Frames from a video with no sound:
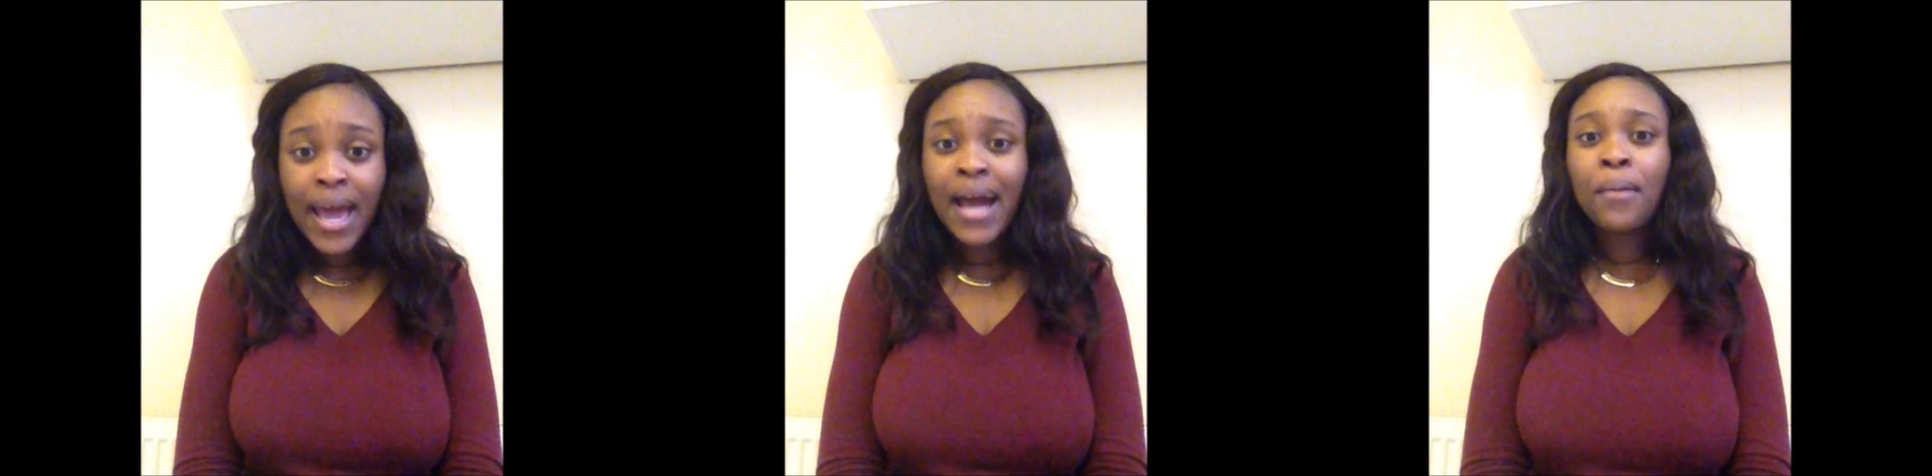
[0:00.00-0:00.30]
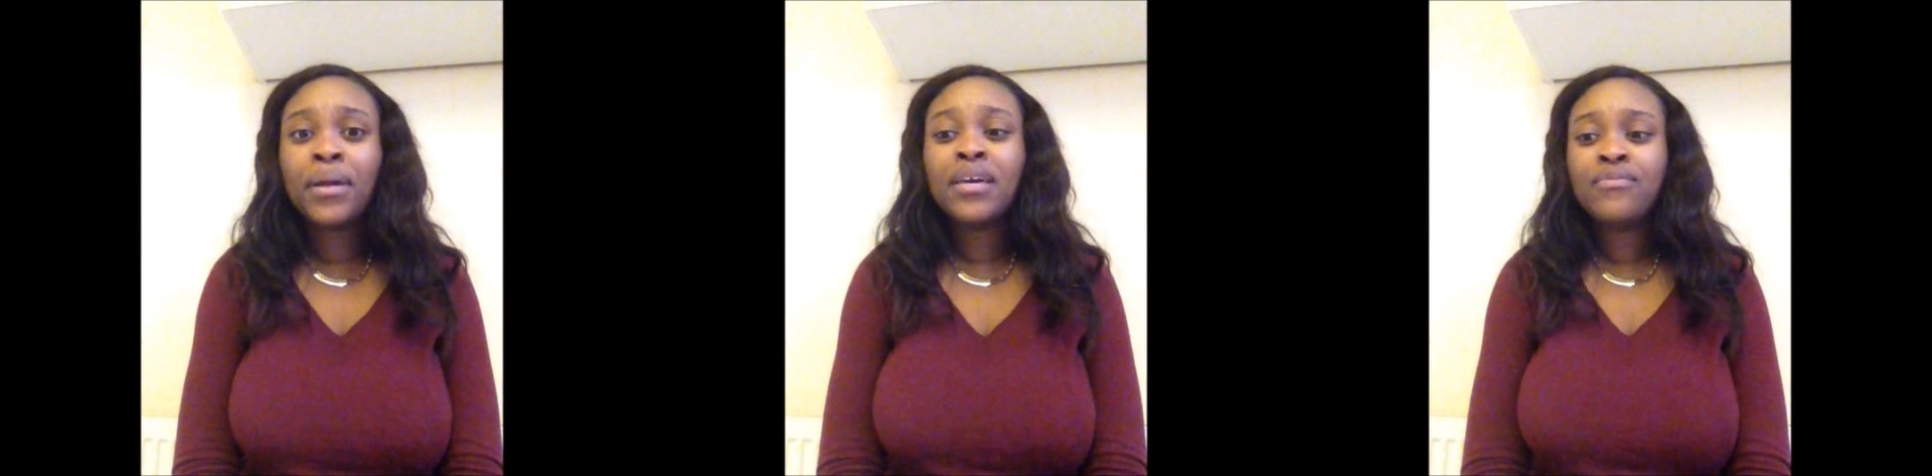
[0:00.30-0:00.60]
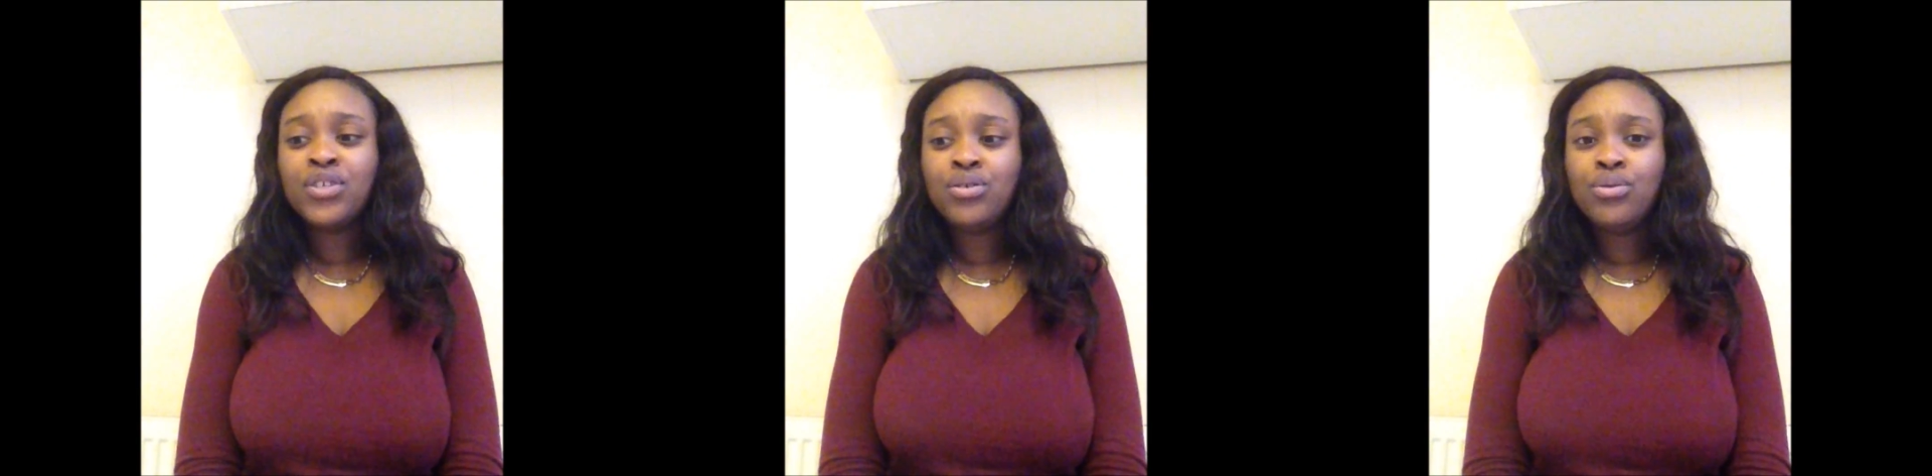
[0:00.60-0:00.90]
I'm
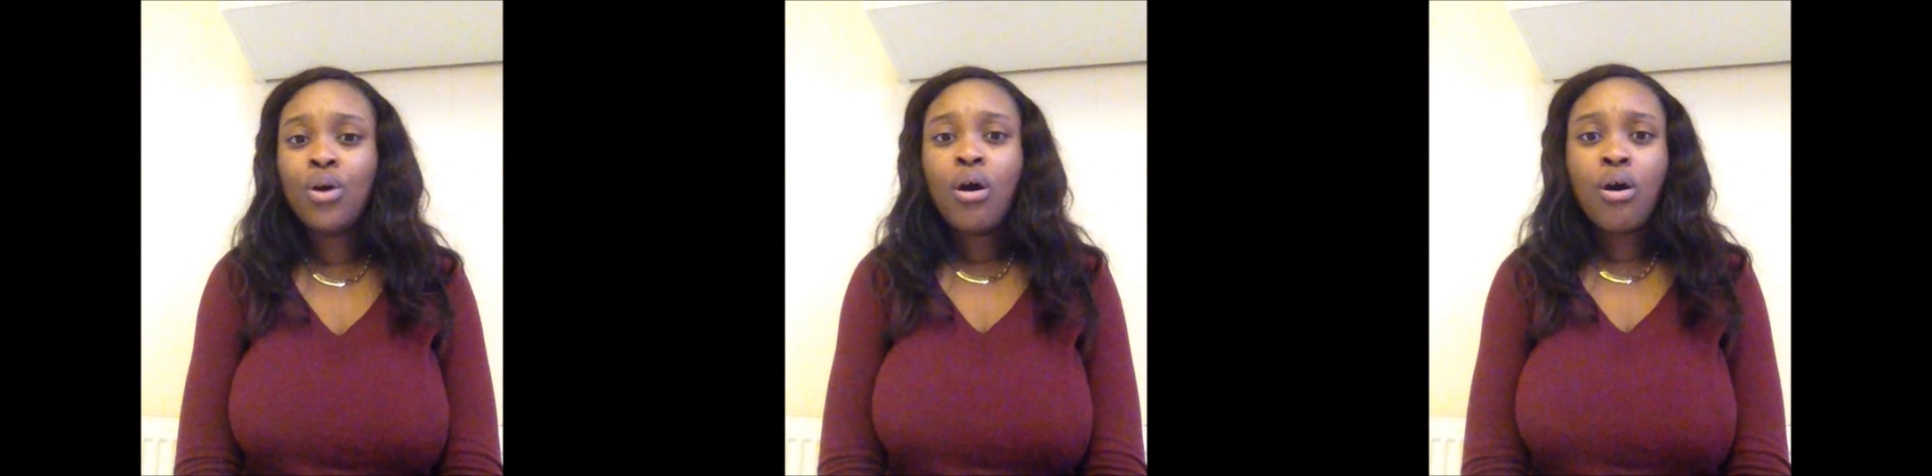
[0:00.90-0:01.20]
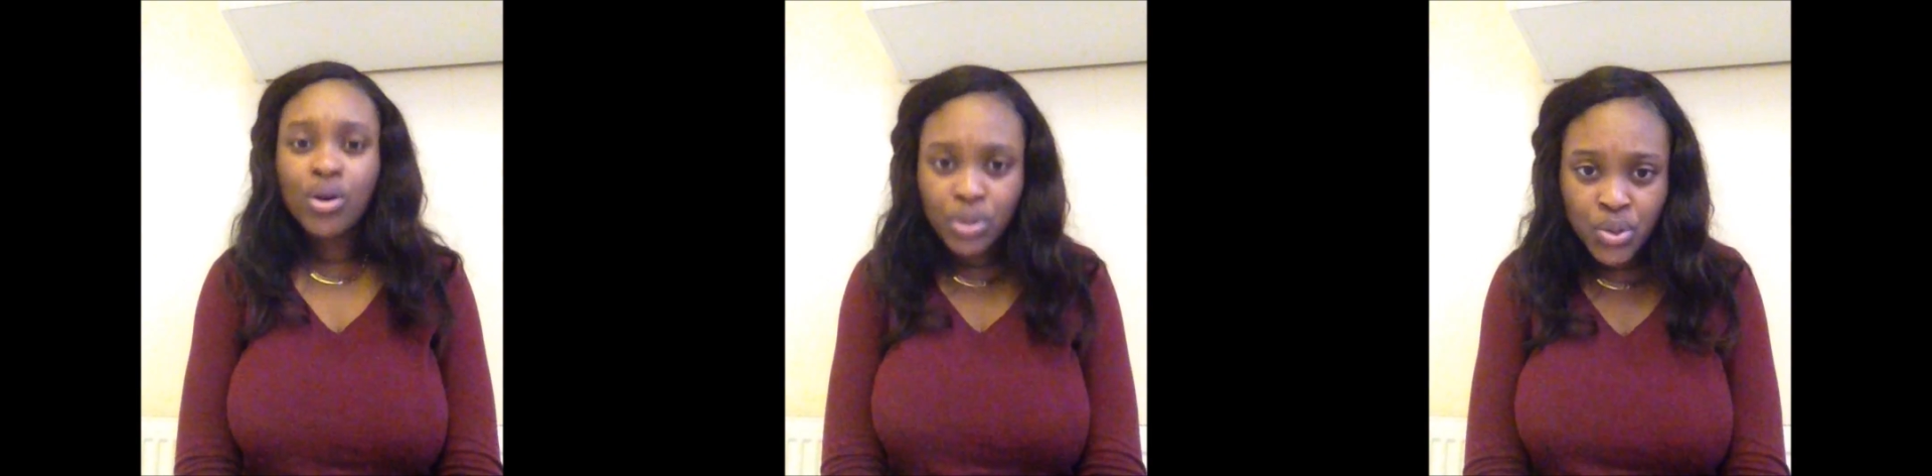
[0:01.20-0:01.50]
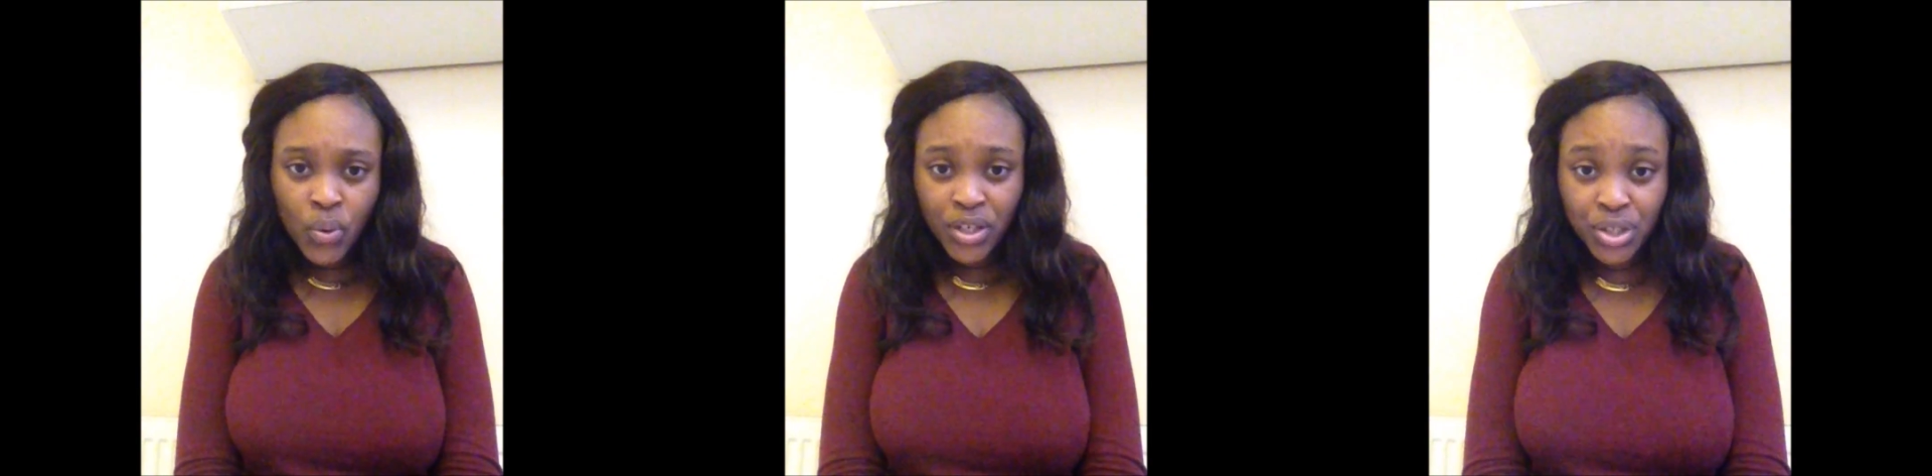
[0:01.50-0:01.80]
giving you all
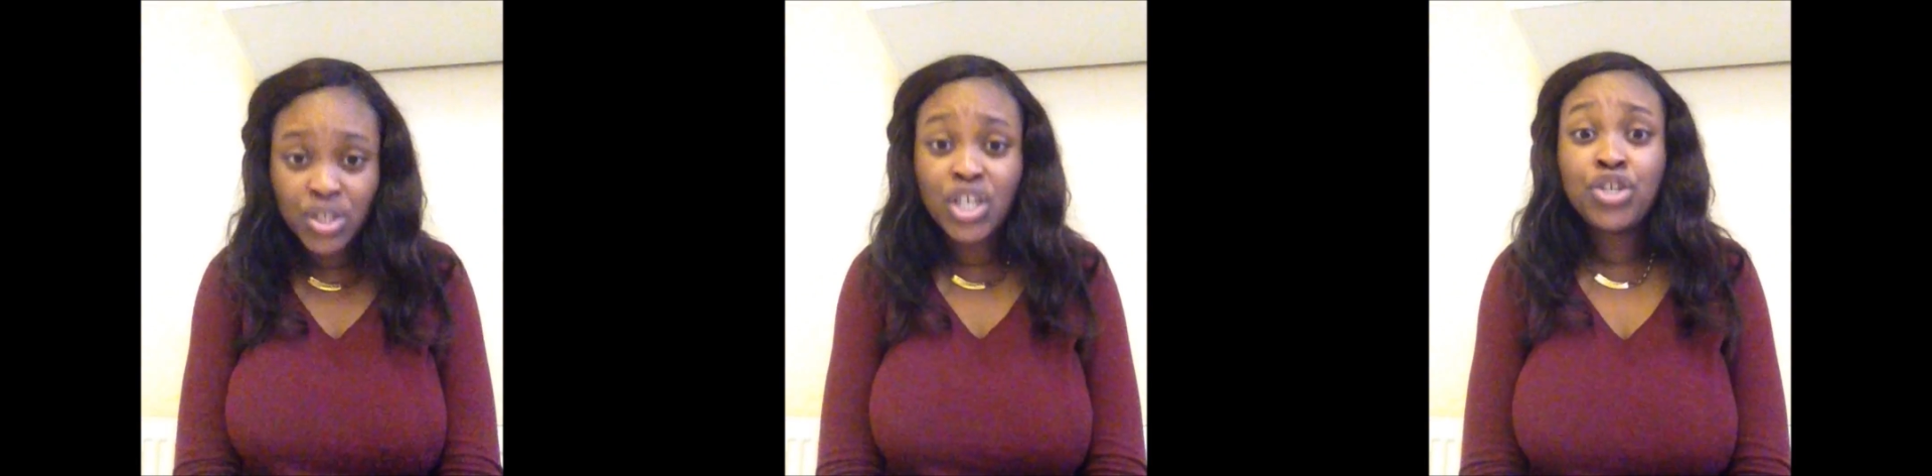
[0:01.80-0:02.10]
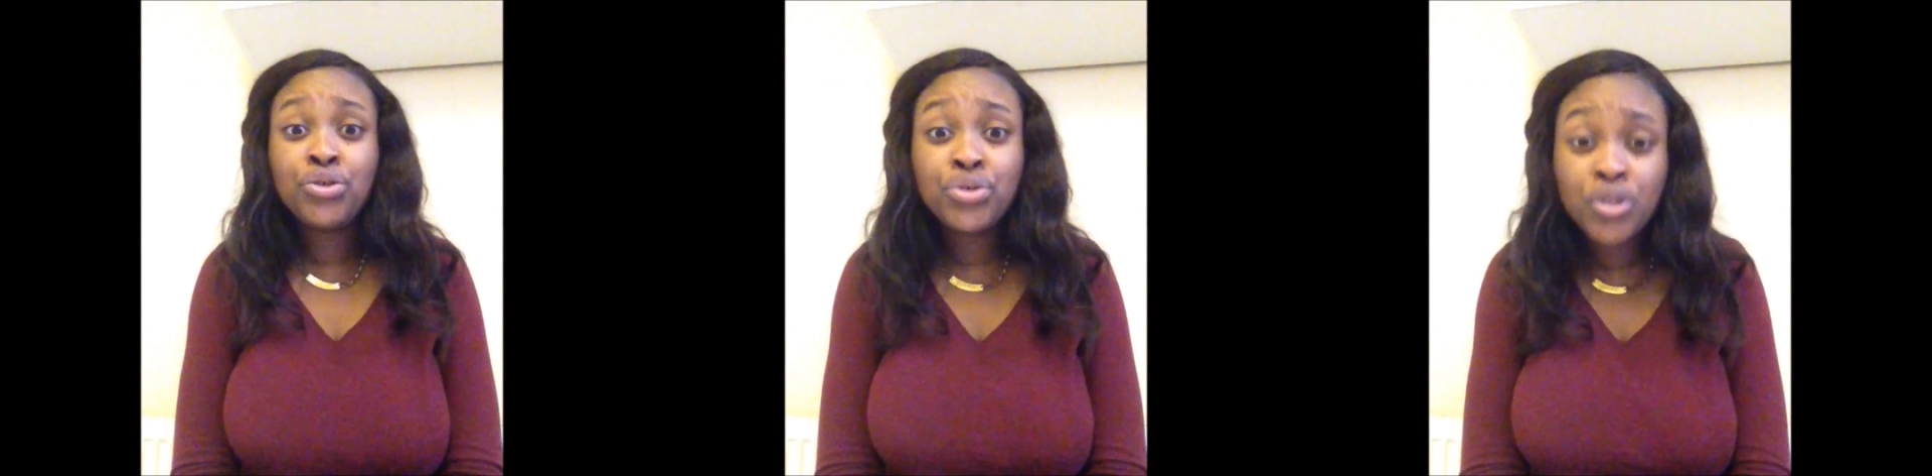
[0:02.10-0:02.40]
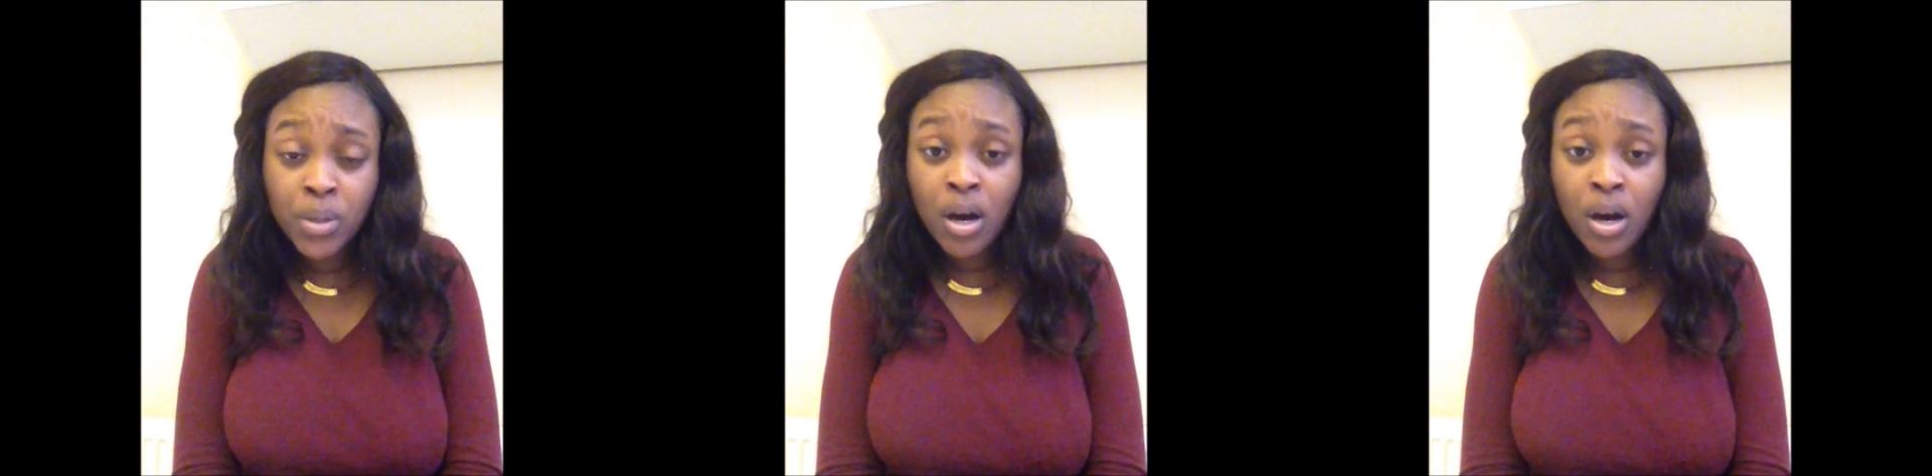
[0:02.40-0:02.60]
those questions that you should be